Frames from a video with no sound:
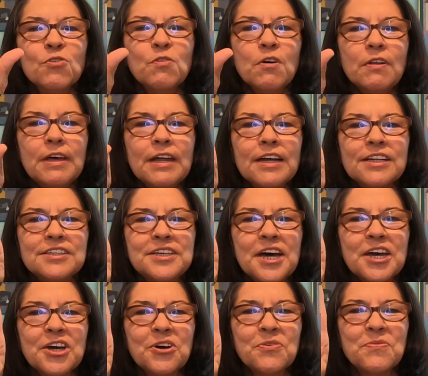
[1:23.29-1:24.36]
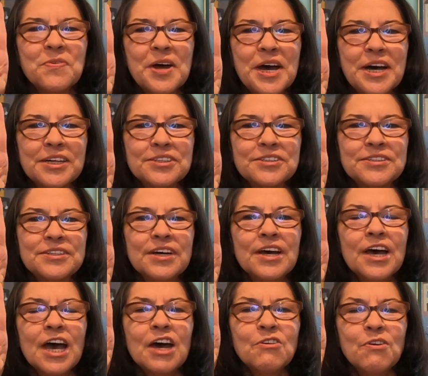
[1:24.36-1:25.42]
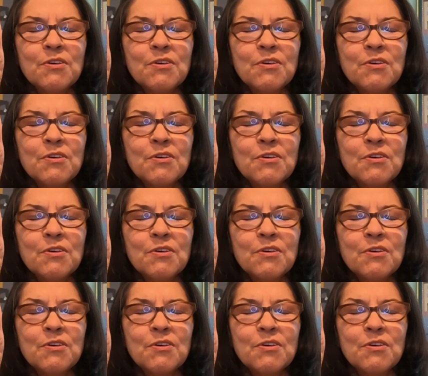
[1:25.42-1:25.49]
Well, let it take a rest and